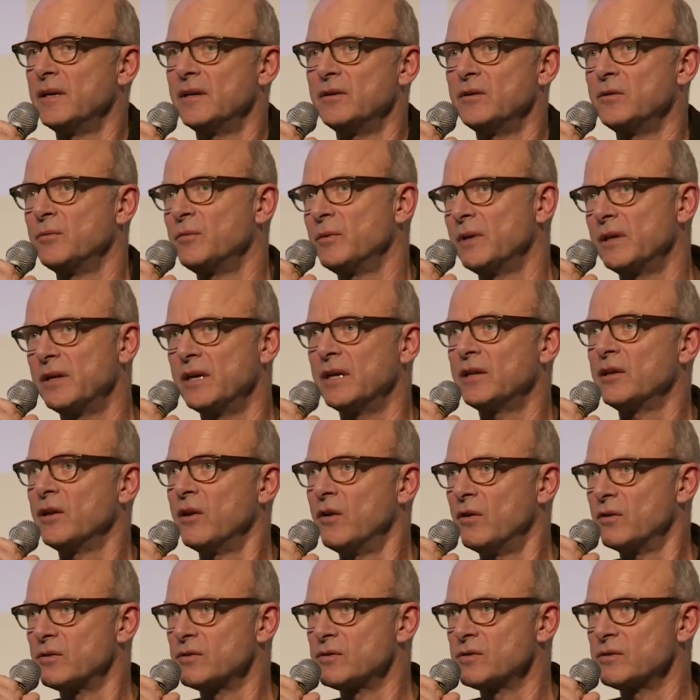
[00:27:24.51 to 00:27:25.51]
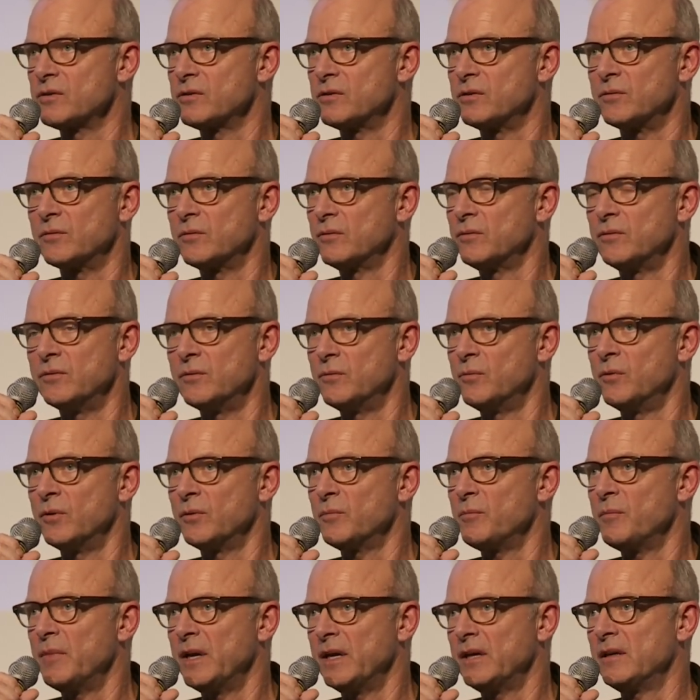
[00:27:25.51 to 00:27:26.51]
you will get lost. You
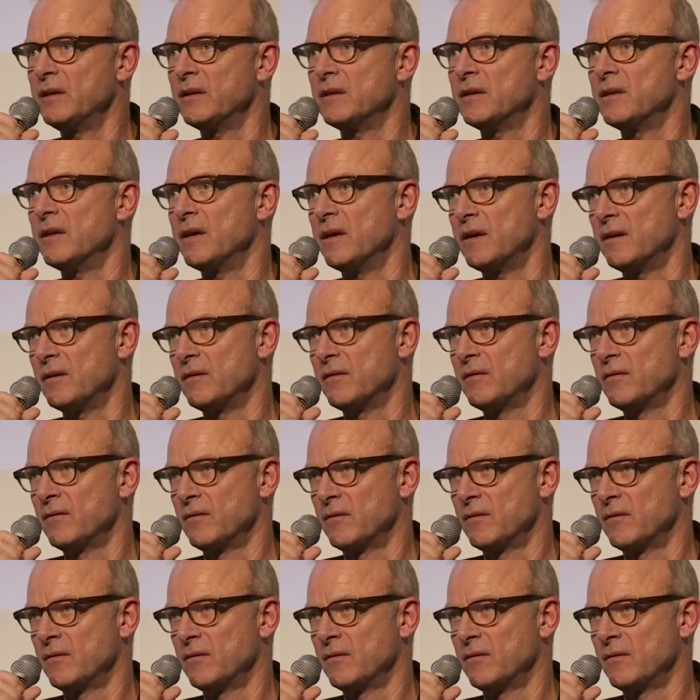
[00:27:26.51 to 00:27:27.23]
won't make it there.